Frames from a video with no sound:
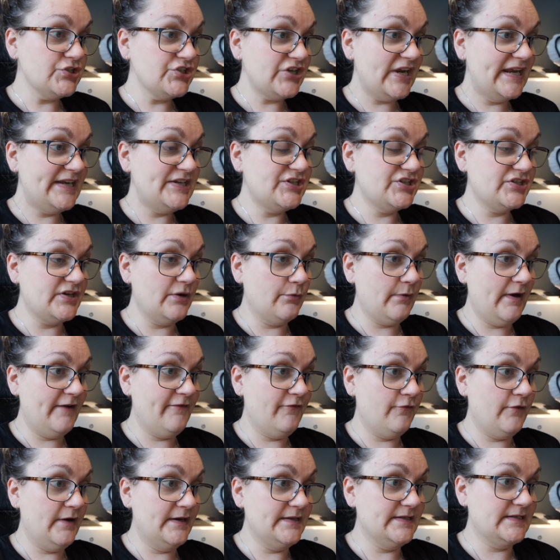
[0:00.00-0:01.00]
change the
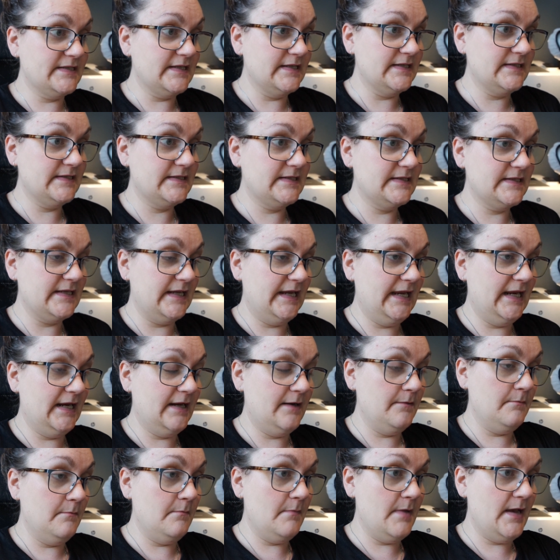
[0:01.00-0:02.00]
references
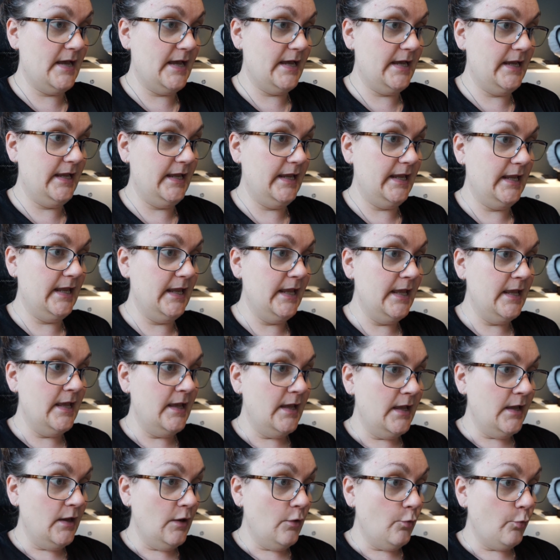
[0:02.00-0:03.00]
in my
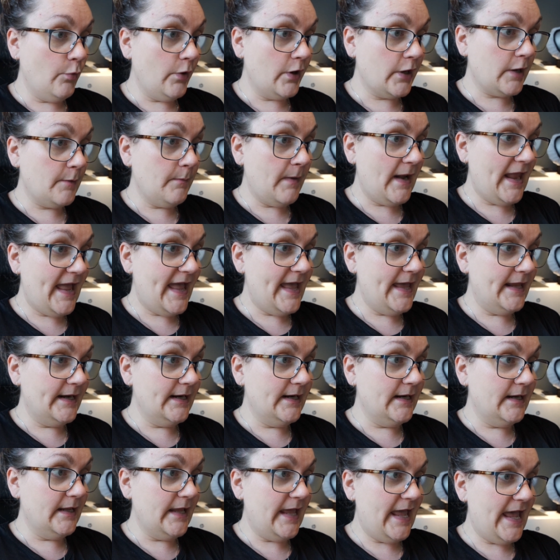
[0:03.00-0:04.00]
work
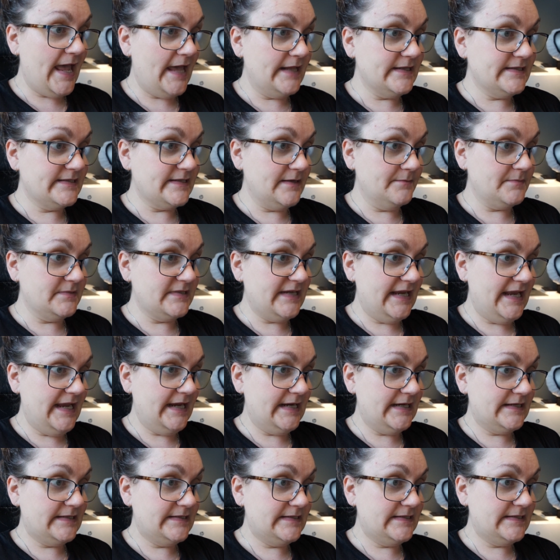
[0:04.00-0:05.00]
plan, add some
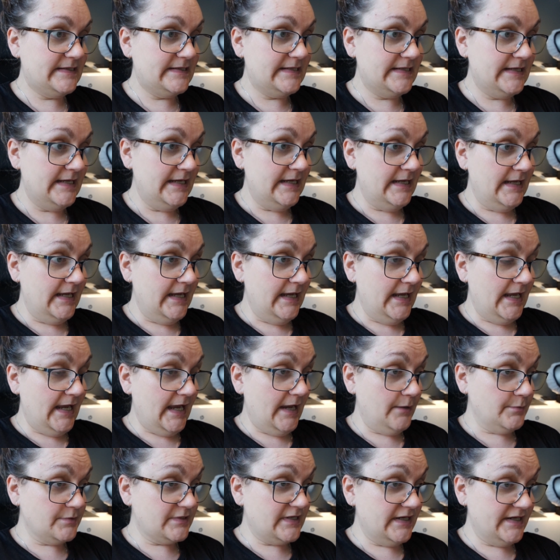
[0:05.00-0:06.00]
text.
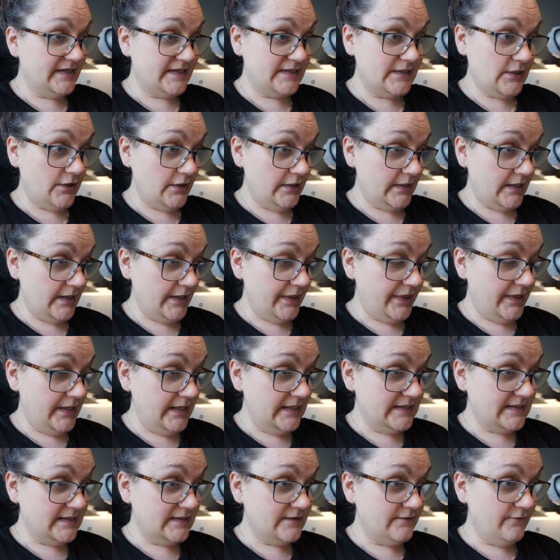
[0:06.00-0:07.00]
I was gonna start a
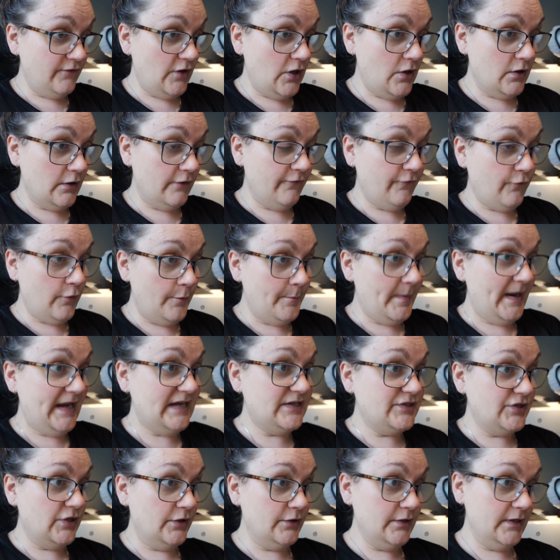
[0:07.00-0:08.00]
thesis vlog for
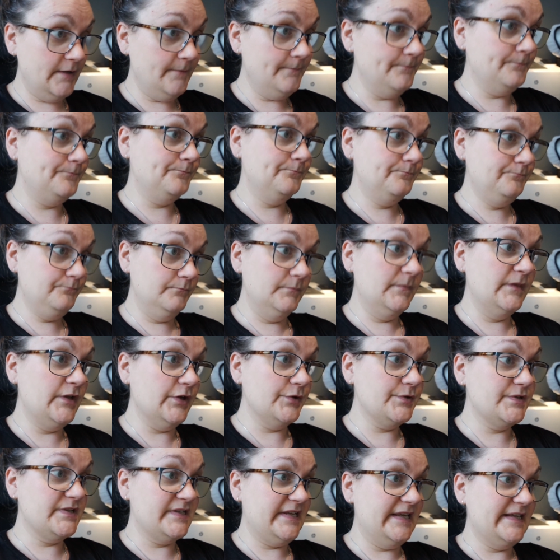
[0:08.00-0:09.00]
Patreon.
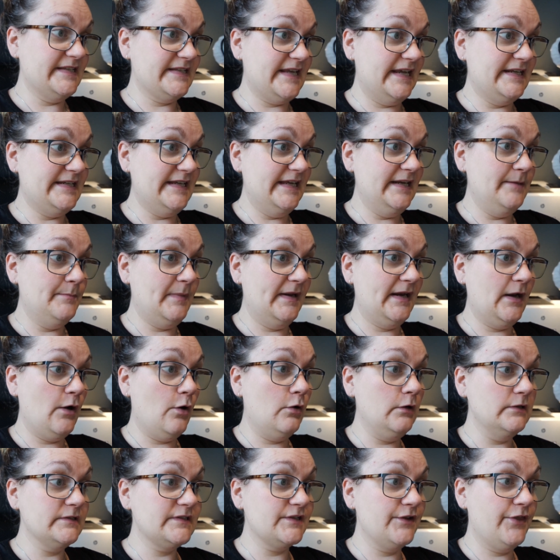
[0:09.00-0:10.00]
Those things I did, but I
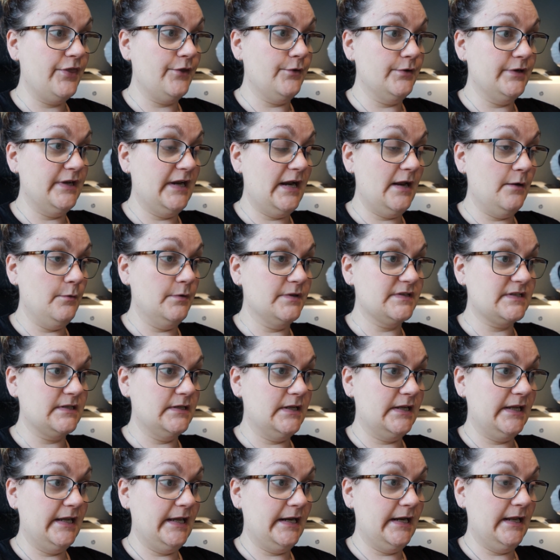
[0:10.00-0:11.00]
also thought that I
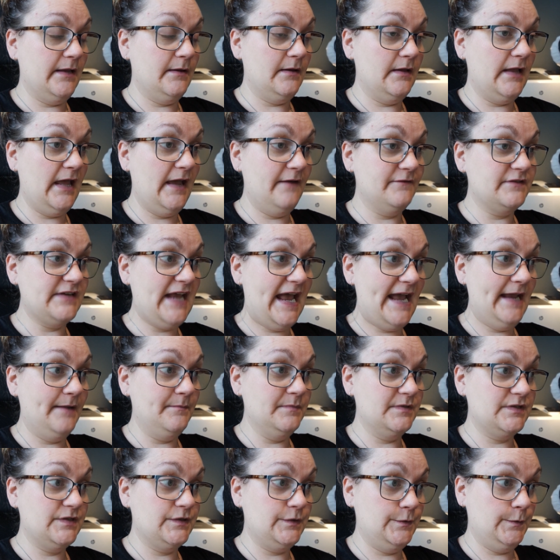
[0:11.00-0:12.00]
was gonna have
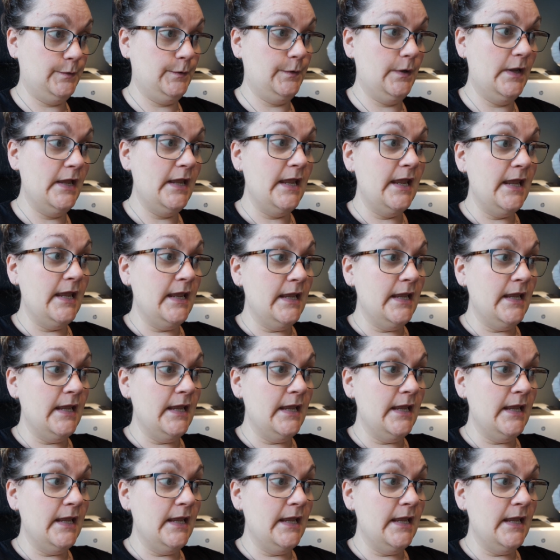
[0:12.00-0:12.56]
time to